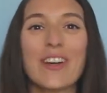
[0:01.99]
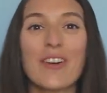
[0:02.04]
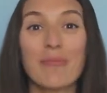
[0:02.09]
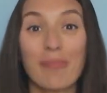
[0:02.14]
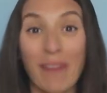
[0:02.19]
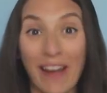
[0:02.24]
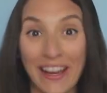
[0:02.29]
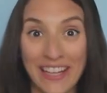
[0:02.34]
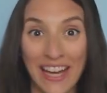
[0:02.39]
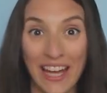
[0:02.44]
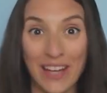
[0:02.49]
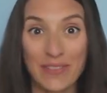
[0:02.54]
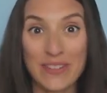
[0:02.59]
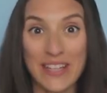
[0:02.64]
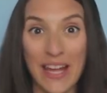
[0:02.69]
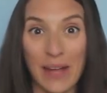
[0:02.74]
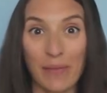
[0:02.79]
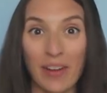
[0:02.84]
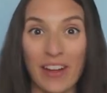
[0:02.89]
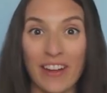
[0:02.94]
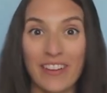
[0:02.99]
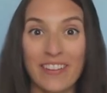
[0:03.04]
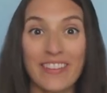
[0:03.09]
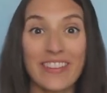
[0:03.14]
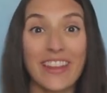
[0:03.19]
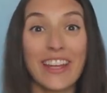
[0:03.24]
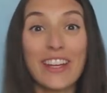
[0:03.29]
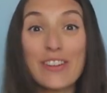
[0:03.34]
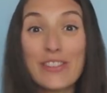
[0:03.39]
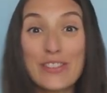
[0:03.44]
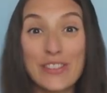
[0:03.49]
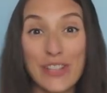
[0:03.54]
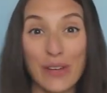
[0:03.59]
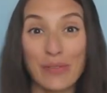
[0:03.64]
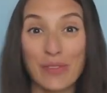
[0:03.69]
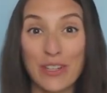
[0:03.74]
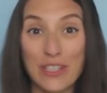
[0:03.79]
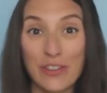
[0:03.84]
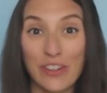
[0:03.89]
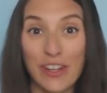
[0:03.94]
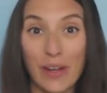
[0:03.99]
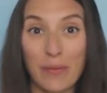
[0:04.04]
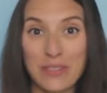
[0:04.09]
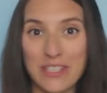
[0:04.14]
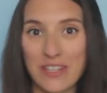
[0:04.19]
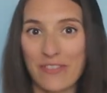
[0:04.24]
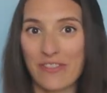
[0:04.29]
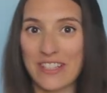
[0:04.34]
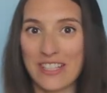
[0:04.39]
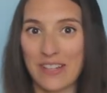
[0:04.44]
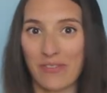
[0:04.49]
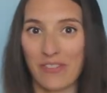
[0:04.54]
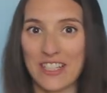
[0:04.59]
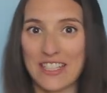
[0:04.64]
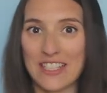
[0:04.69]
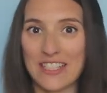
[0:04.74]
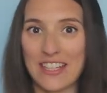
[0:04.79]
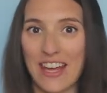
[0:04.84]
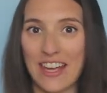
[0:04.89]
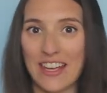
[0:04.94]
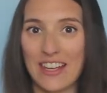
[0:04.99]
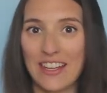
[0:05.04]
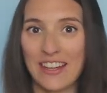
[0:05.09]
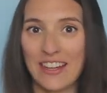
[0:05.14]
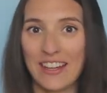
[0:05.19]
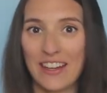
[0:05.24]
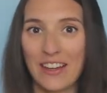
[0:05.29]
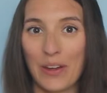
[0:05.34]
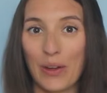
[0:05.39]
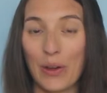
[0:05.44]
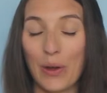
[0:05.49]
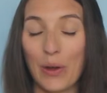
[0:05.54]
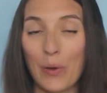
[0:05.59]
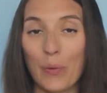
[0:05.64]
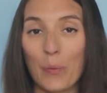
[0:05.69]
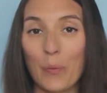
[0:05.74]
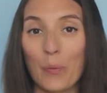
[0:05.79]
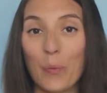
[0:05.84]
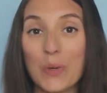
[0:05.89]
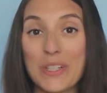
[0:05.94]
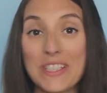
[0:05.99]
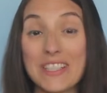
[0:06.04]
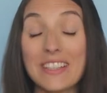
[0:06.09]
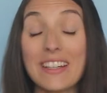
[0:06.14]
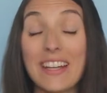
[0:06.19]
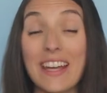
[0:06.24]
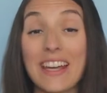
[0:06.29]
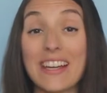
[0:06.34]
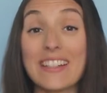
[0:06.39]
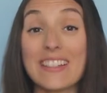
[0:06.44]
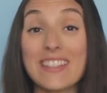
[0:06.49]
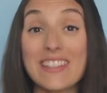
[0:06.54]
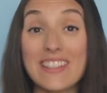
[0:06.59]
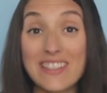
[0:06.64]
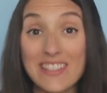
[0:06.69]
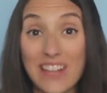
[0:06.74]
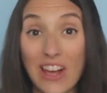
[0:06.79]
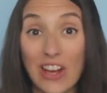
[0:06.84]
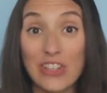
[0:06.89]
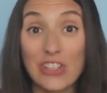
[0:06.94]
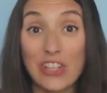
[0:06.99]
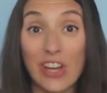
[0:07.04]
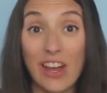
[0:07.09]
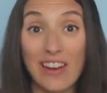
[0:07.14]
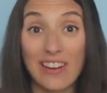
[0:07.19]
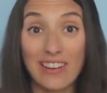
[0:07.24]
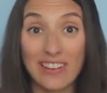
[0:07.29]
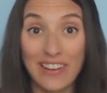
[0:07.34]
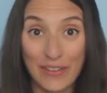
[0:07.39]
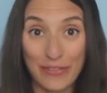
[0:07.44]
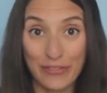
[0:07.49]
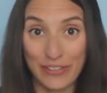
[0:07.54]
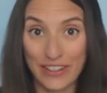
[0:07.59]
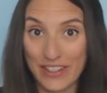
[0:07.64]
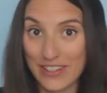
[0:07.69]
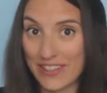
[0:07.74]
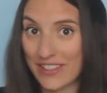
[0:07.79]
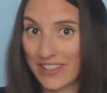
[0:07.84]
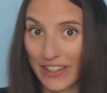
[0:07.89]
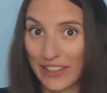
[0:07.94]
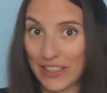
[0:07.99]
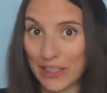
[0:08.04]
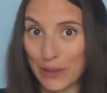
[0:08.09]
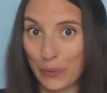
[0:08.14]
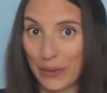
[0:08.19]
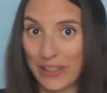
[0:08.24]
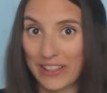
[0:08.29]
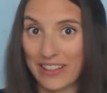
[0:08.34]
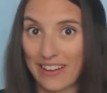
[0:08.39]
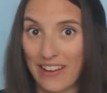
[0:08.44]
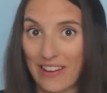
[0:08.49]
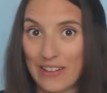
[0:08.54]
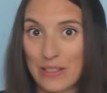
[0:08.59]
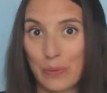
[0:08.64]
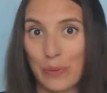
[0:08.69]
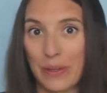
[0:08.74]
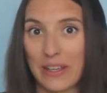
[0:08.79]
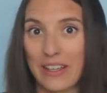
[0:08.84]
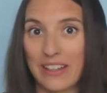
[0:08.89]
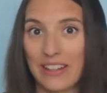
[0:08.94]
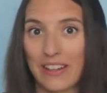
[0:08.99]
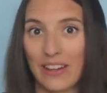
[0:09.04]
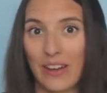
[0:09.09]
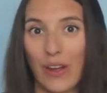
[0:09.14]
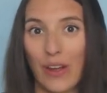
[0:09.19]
My name's Emma. Thank you so much for coming to visit me today. Wasn't it such a lovely sunny week last week?